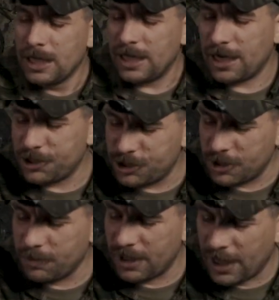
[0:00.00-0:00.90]
and I
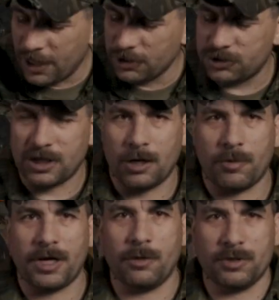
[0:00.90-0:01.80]
shimmed that so that
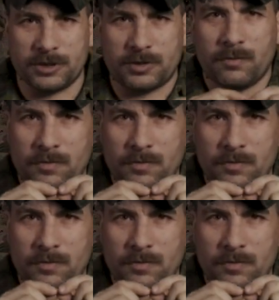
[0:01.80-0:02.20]
way it was